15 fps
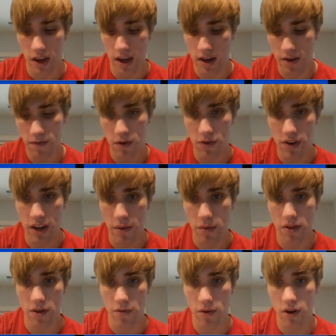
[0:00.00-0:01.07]
And if you take
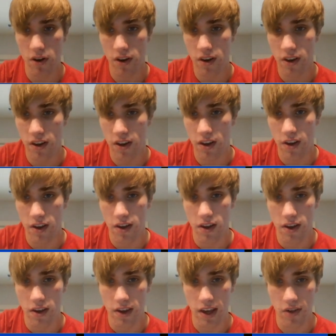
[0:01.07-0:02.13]
with the rook,
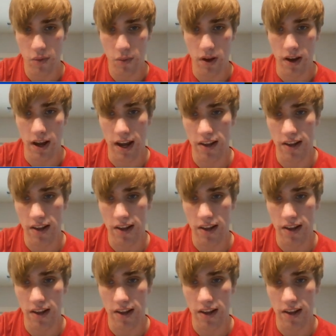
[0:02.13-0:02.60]
guess what?